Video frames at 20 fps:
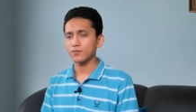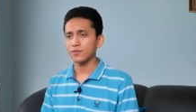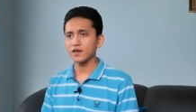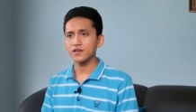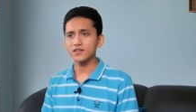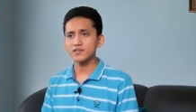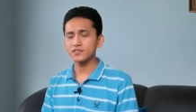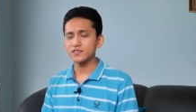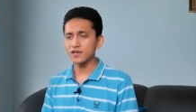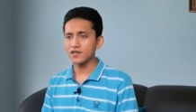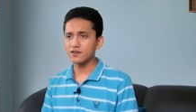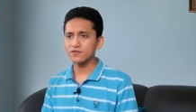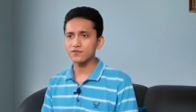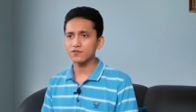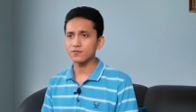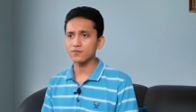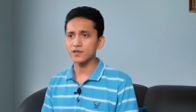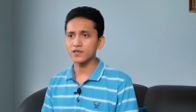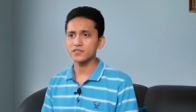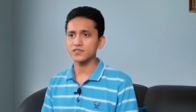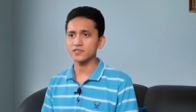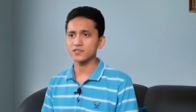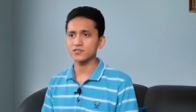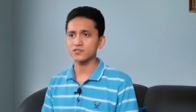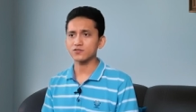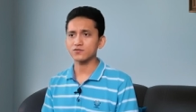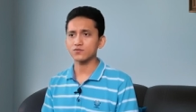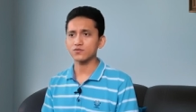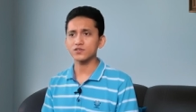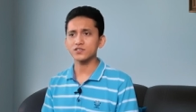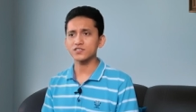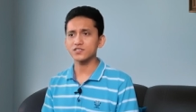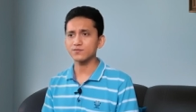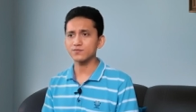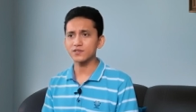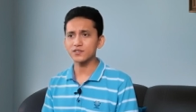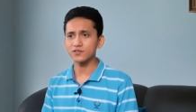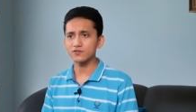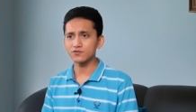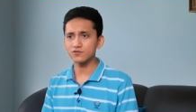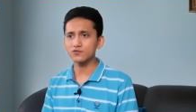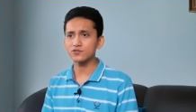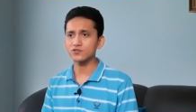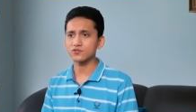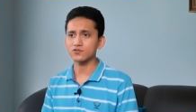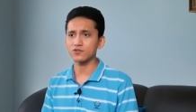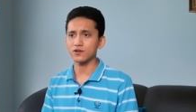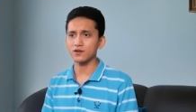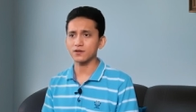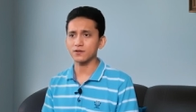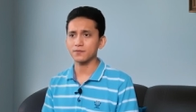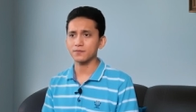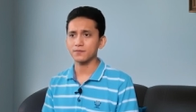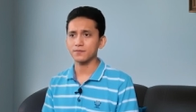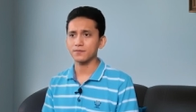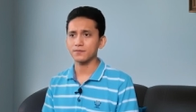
My desire for blessings was simply too strong.